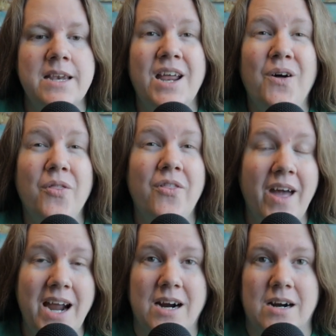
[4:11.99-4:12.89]
Now
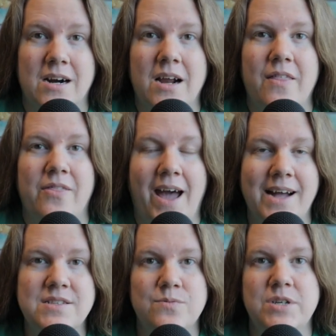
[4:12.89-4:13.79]
there,
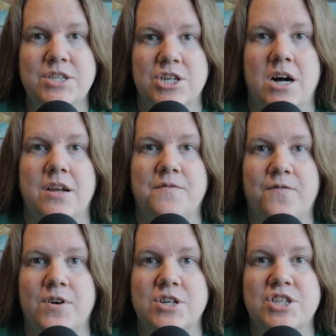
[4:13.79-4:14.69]
that's when John
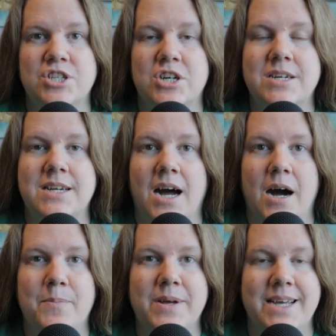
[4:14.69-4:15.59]
first started
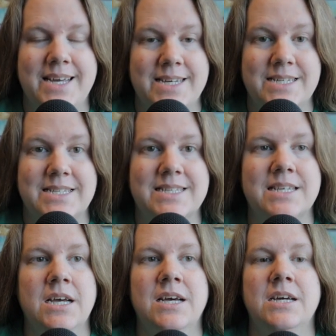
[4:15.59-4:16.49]
up his
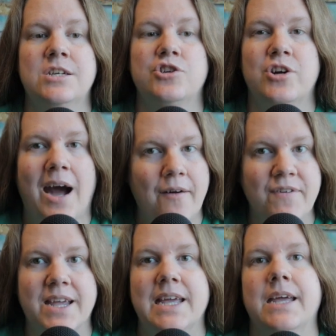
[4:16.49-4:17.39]

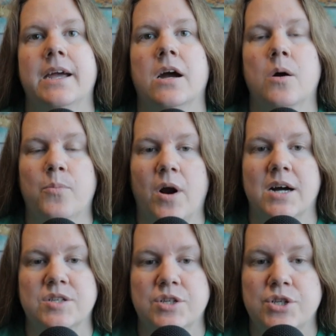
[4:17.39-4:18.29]
trafficking
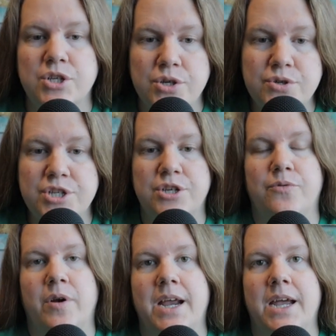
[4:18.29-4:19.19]
prostitution
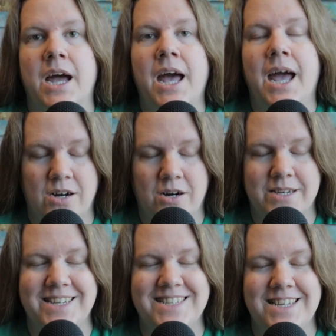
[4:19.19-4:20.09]
ring. He
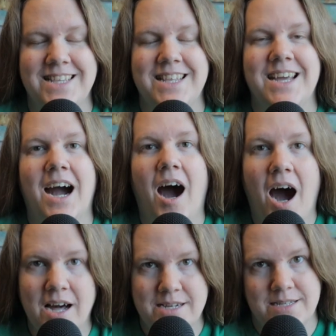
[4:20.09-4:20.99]
called it the
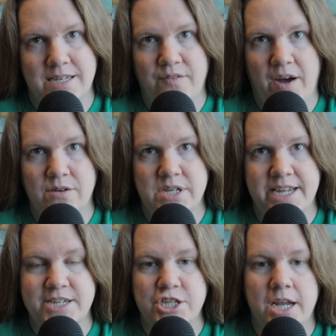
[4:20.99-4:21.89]
Odyssey
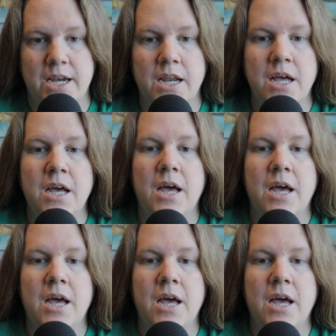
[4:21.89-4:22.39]
Foundation,